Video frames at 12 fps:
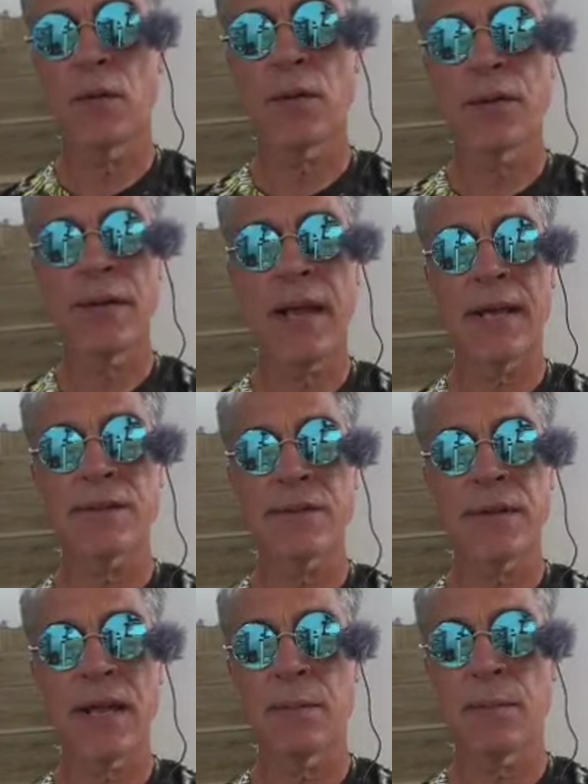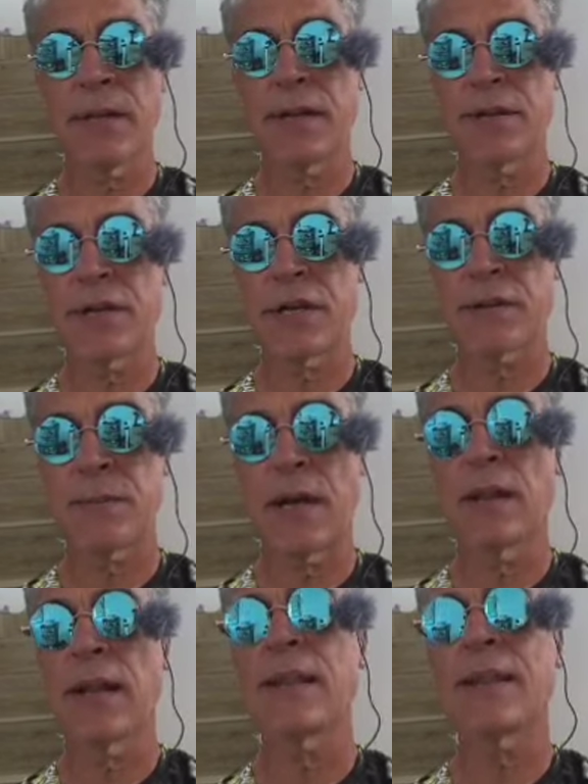lower than that. So that'll be an adjustment
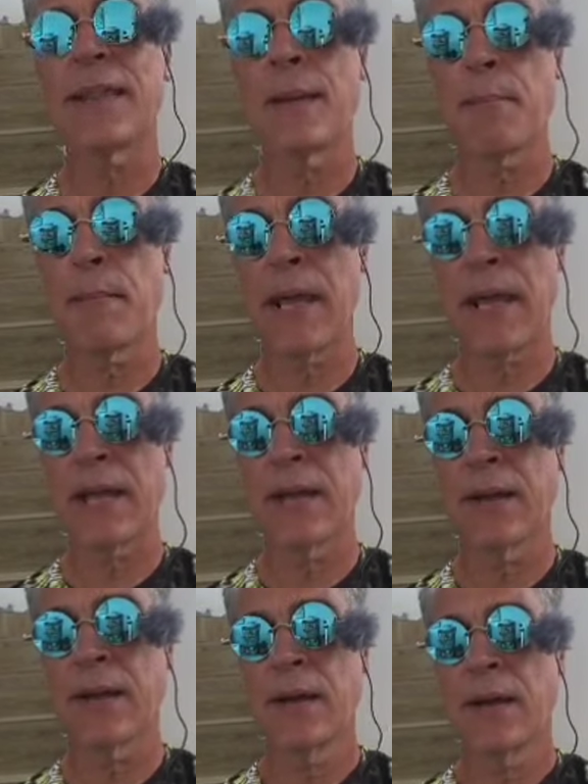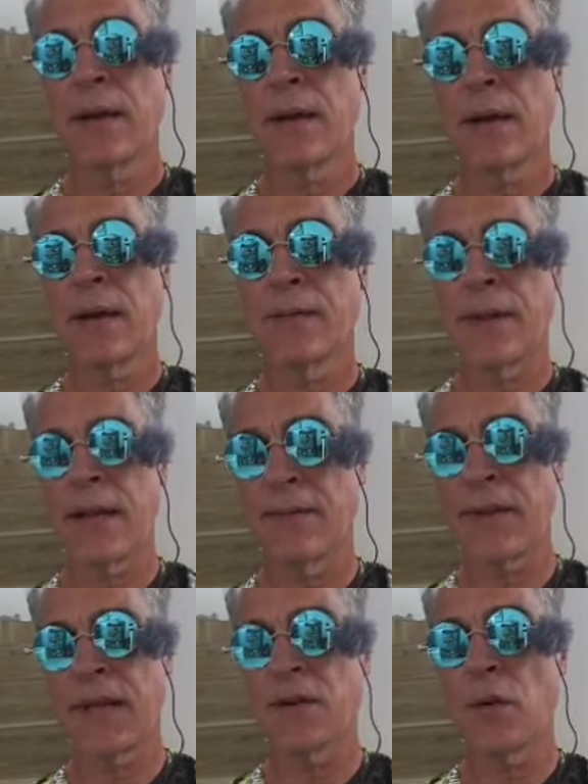I'll let them make. And then
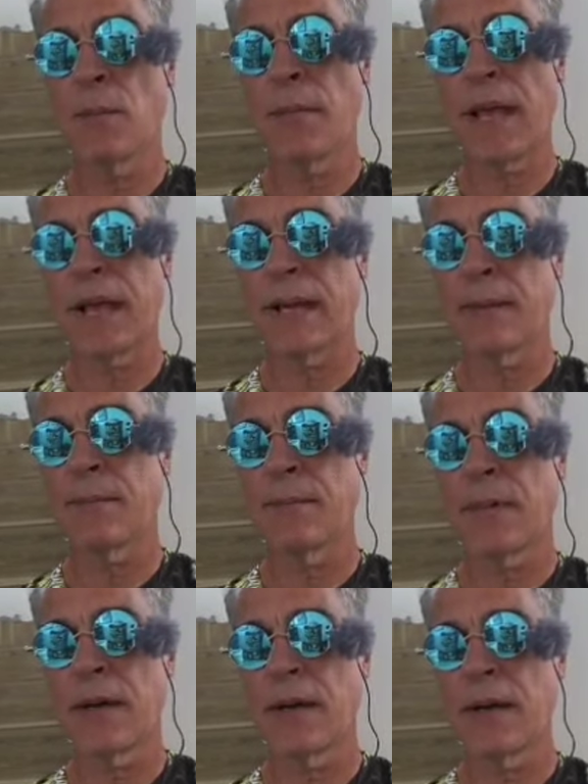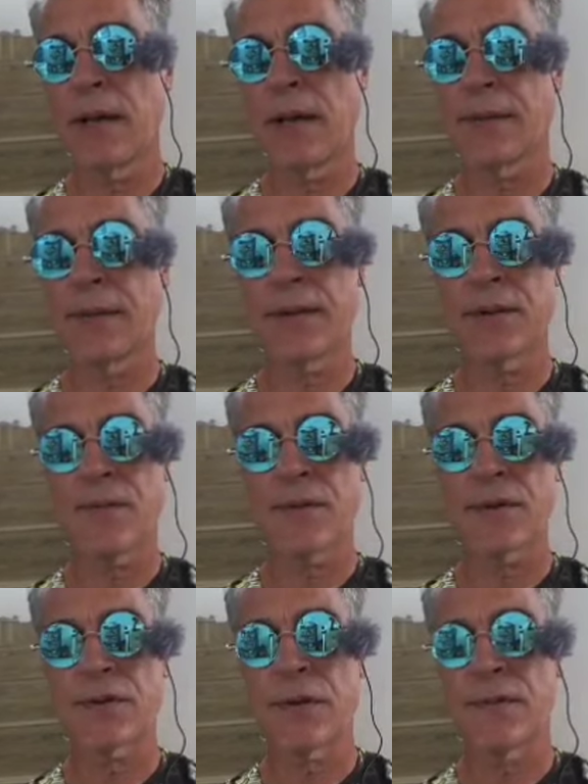if they don't make it, at this
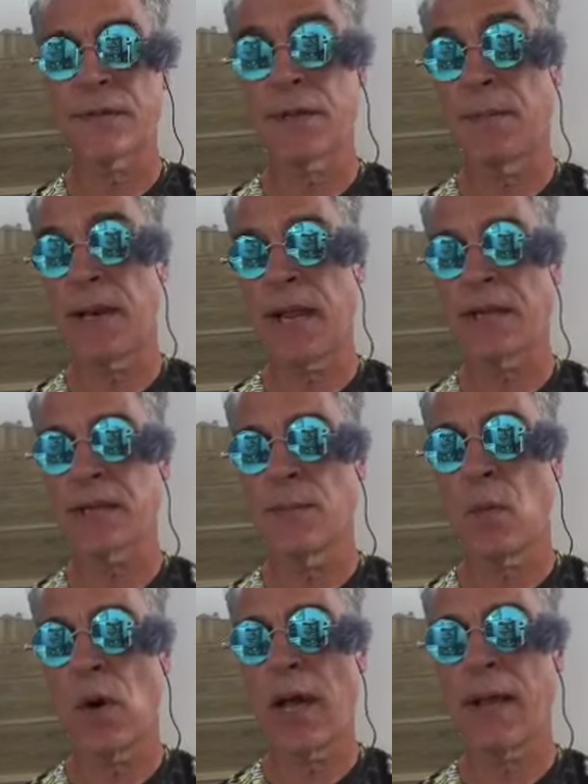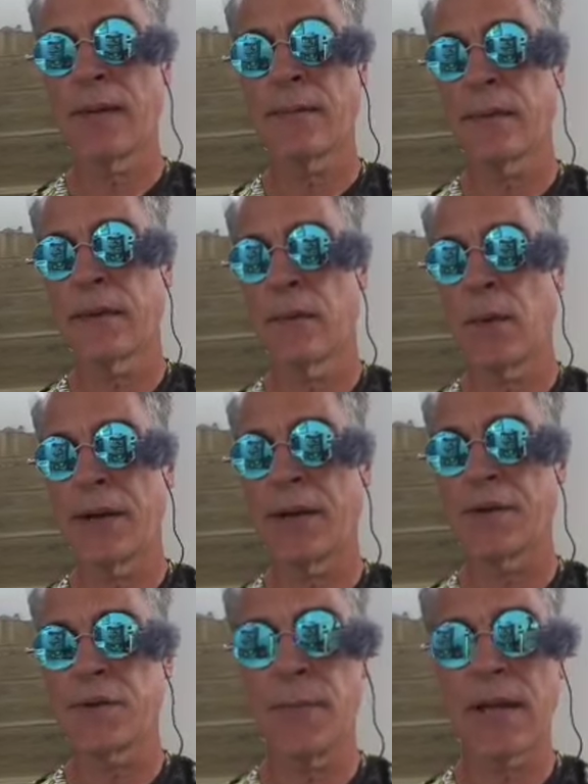first service, I'm going to ask them why. Why
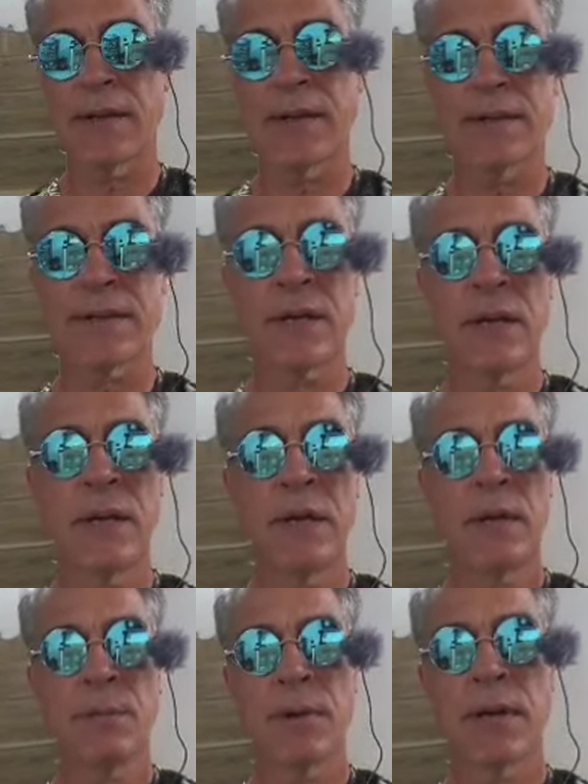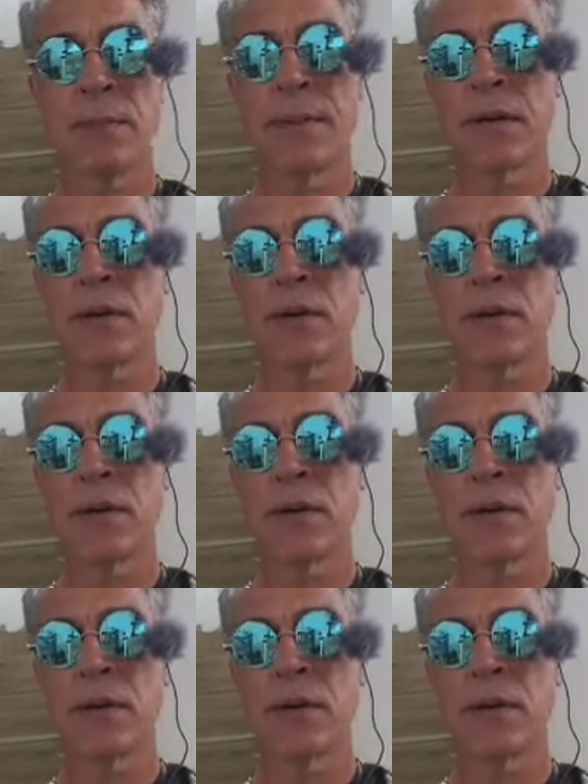didn't you make this? But I'll be